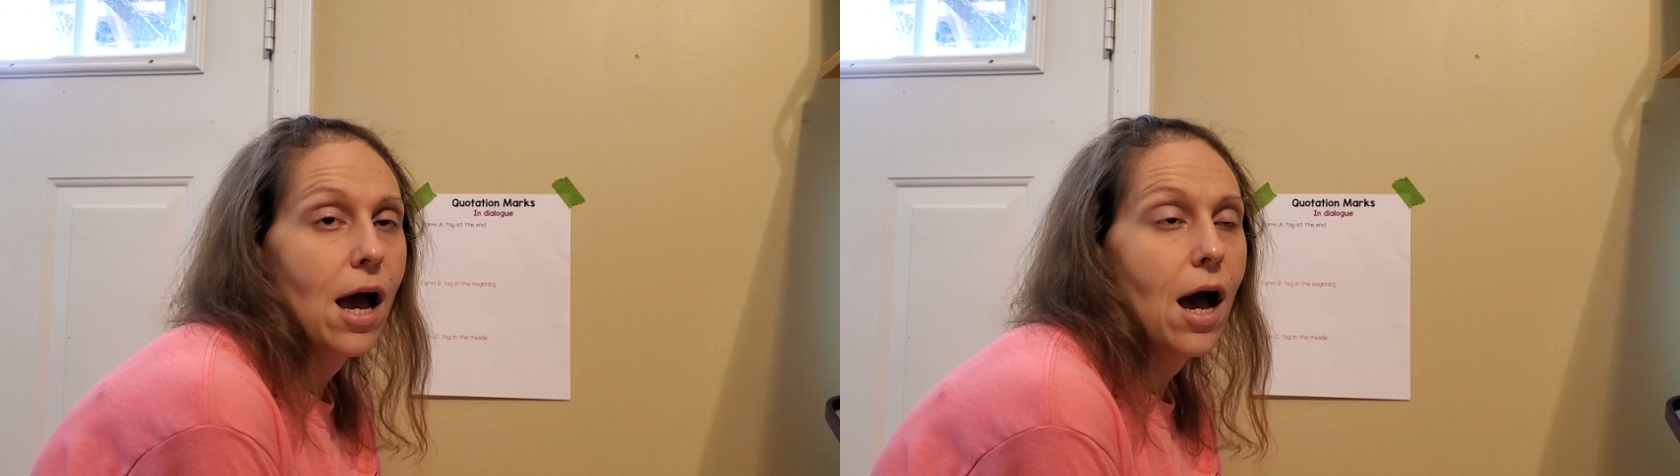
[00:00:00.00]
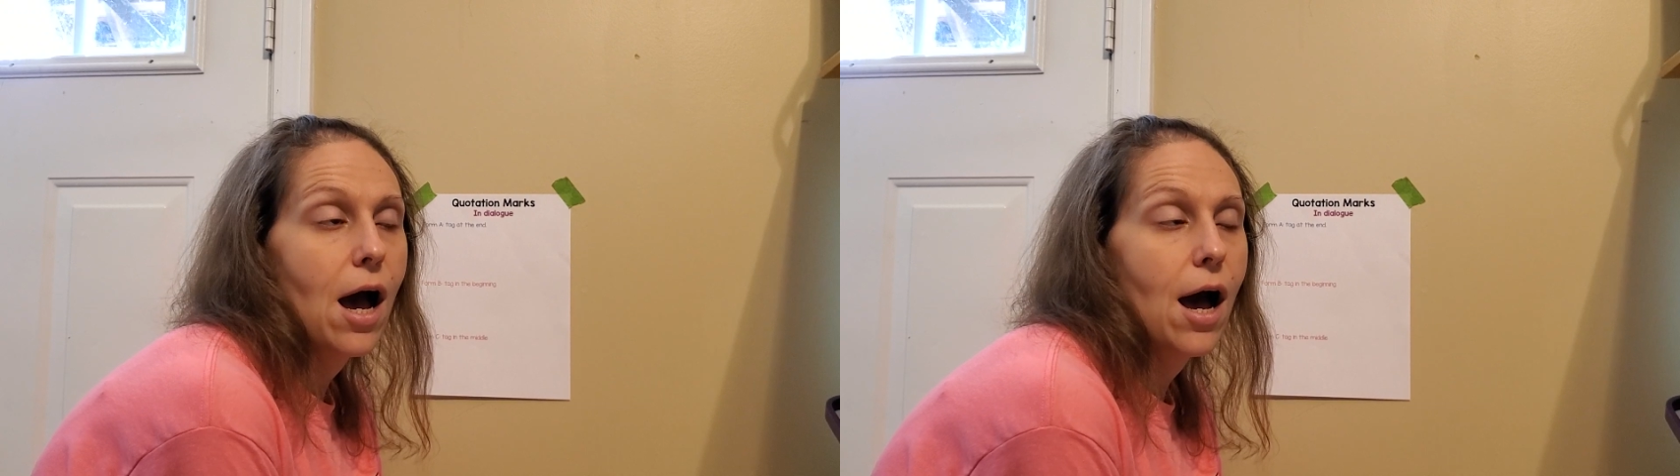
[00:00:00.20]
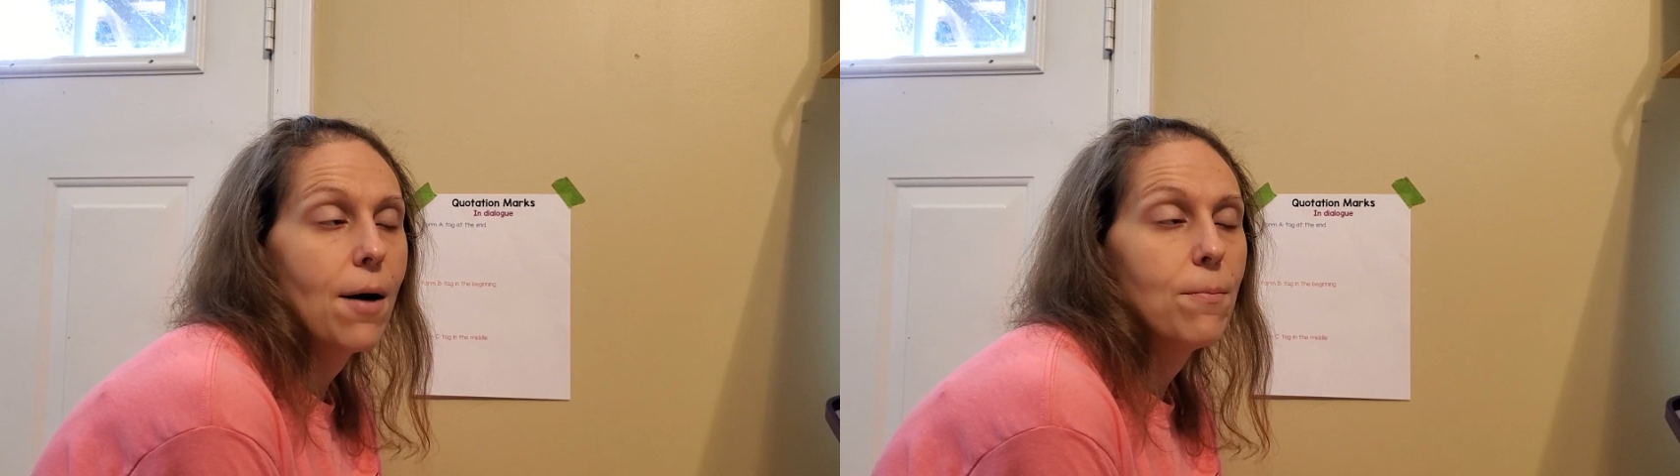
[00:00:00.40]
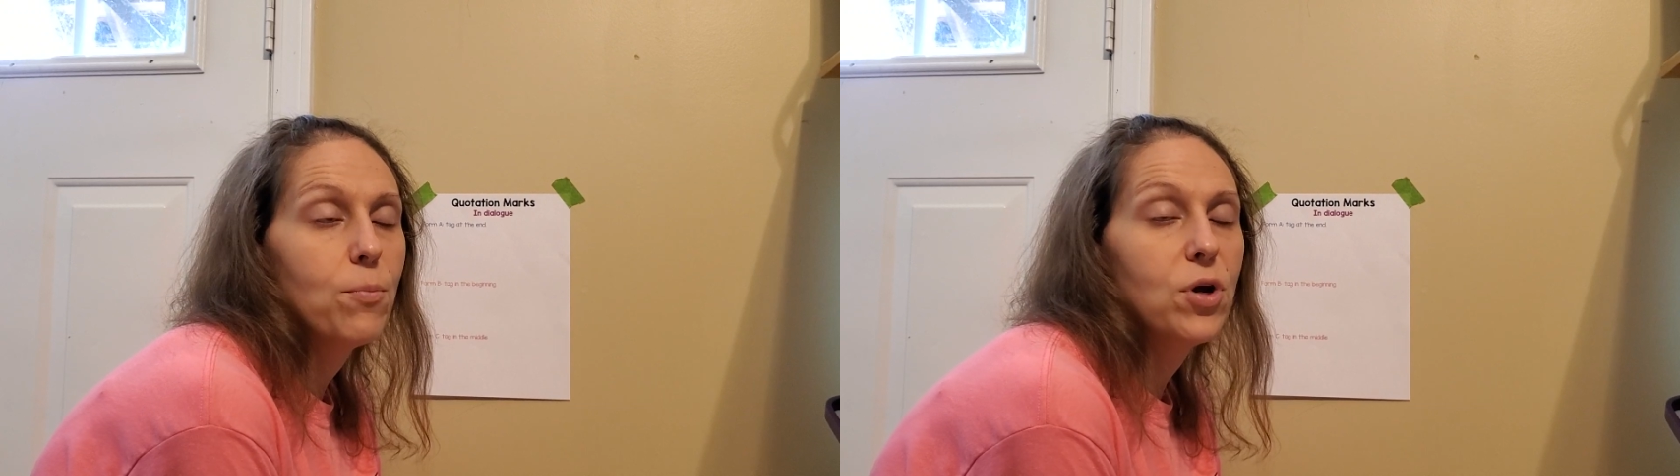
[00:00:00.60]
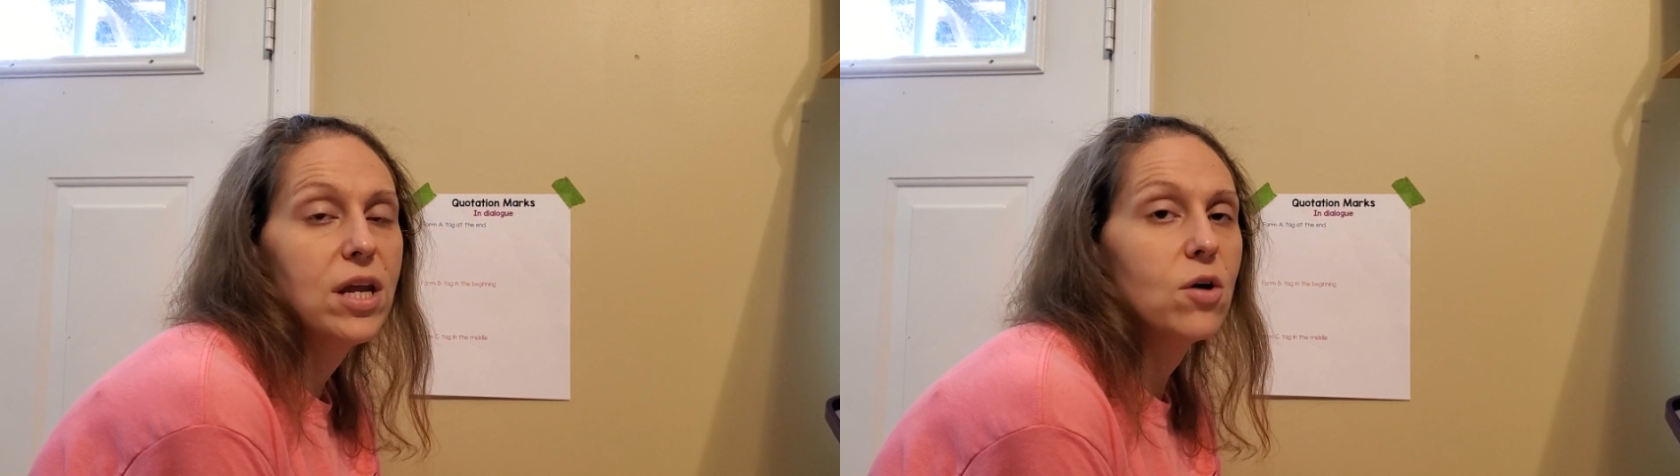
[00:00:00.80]

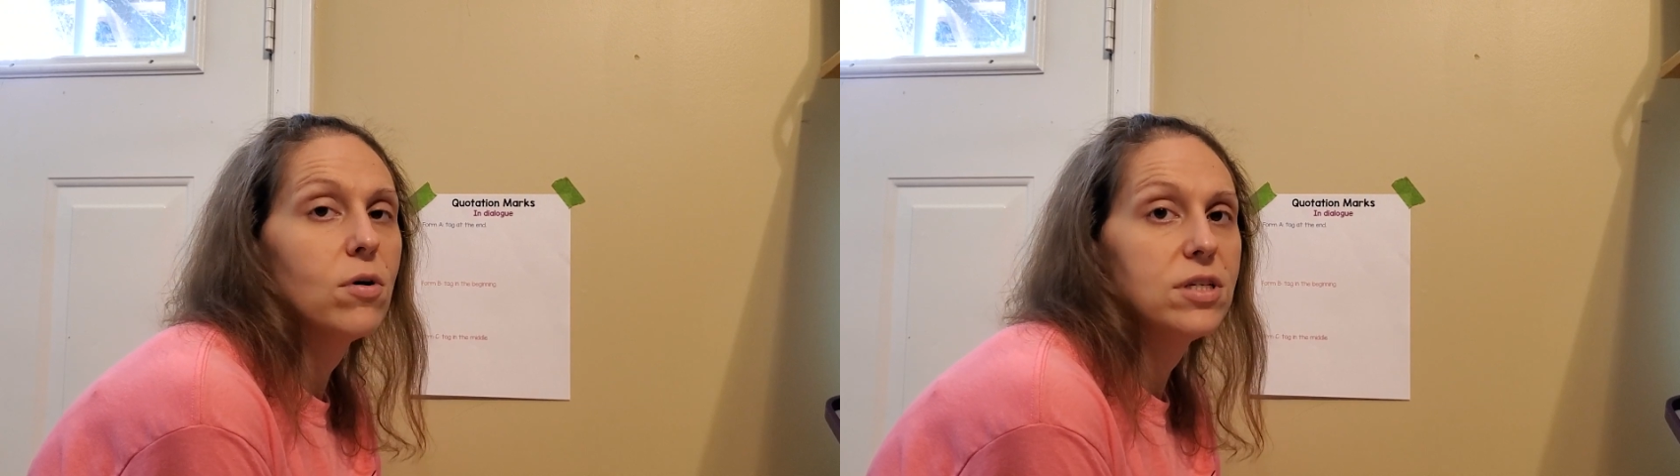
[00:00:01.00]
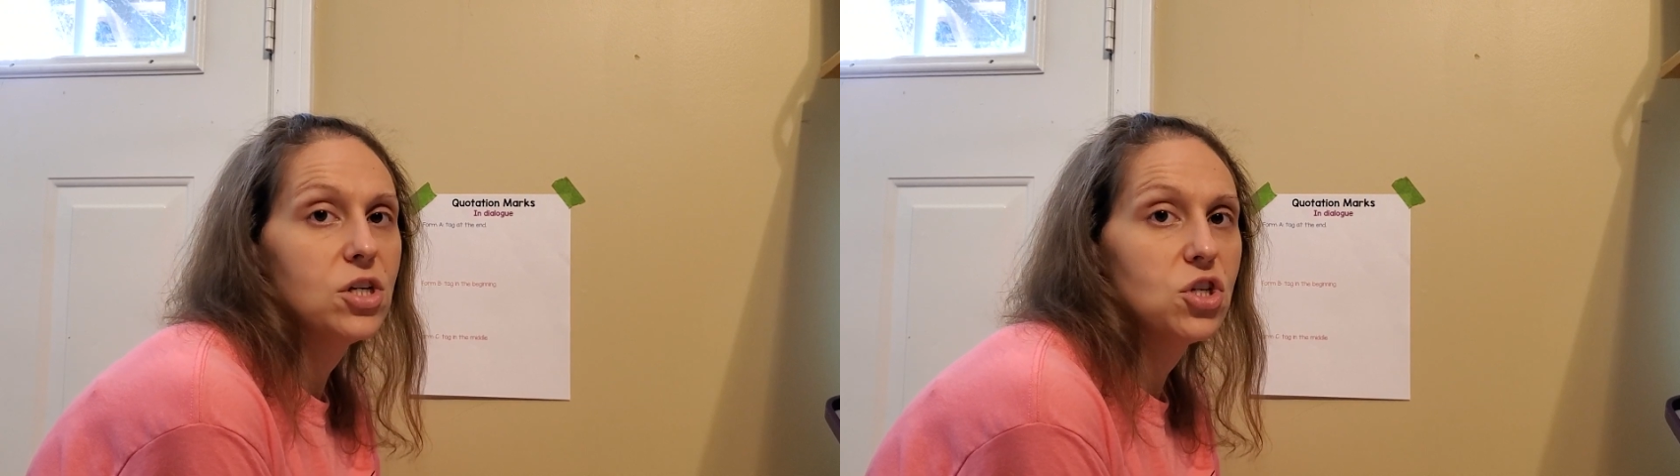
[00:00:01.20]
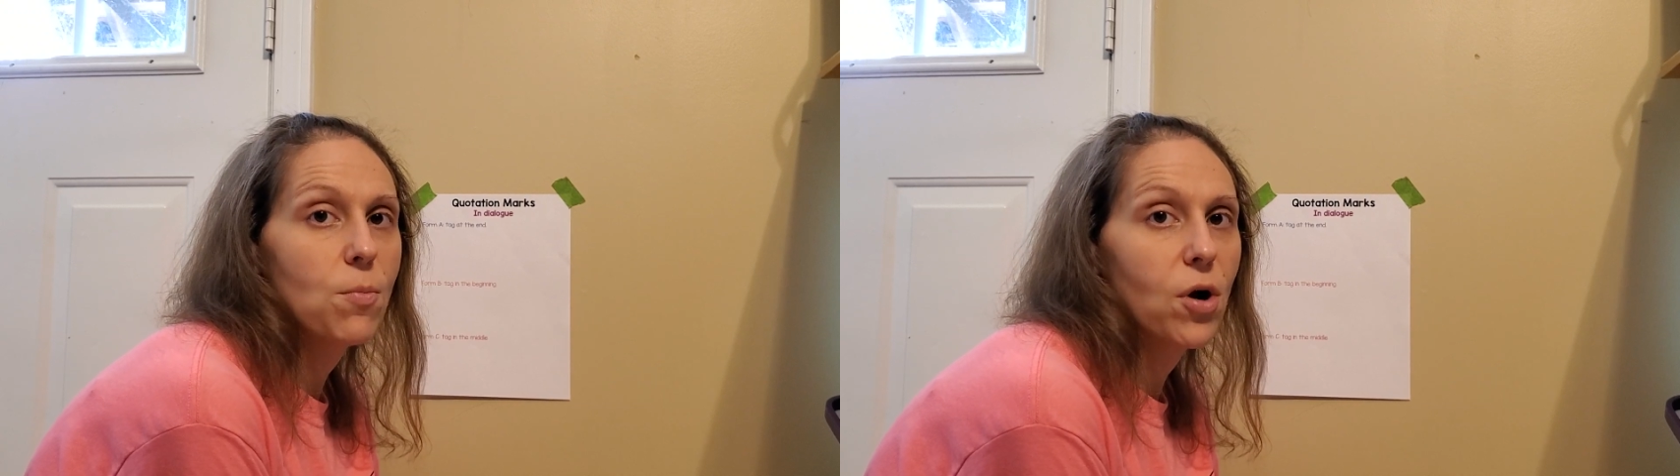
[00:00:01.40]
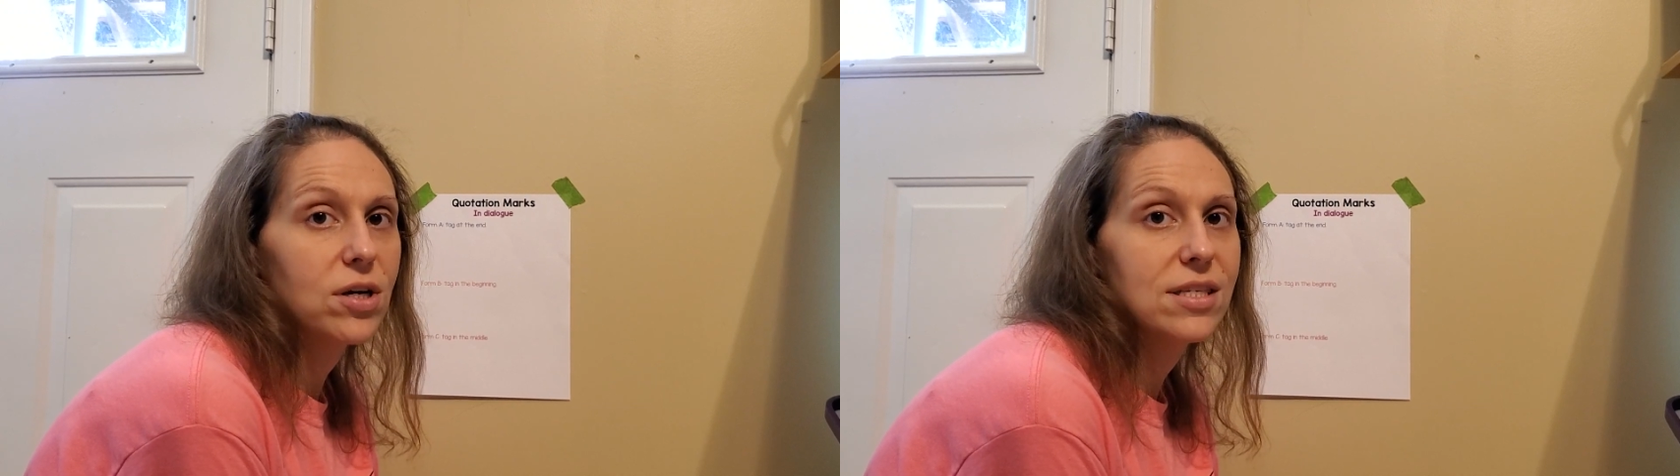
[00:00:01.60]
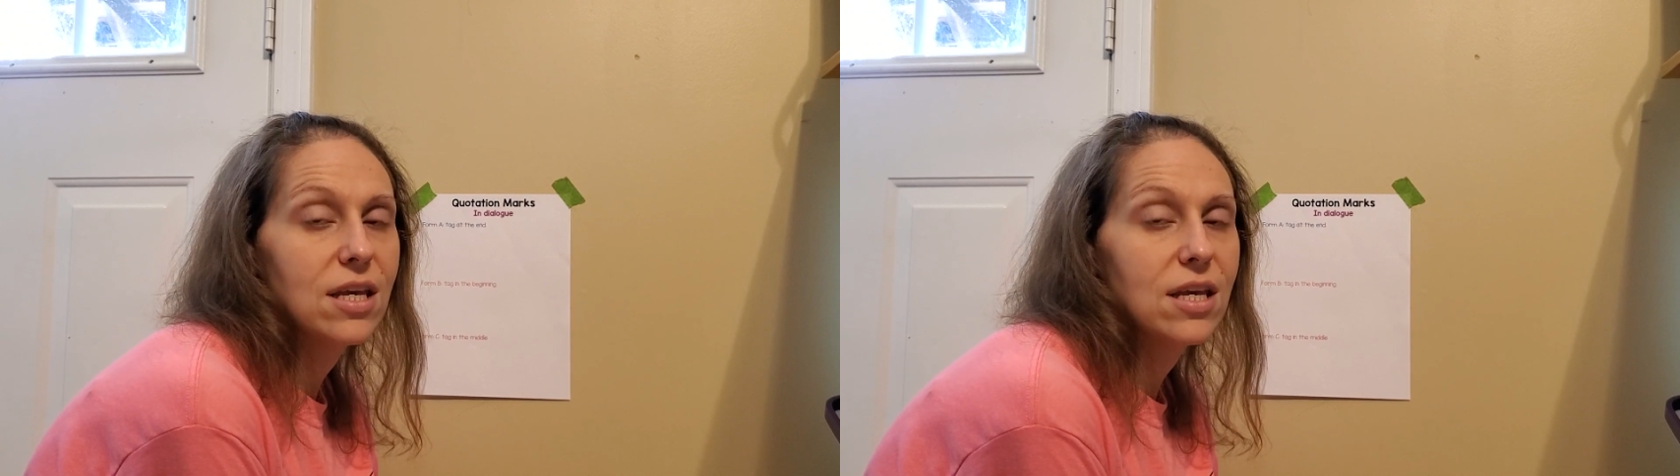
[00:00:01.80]
putting quotation marks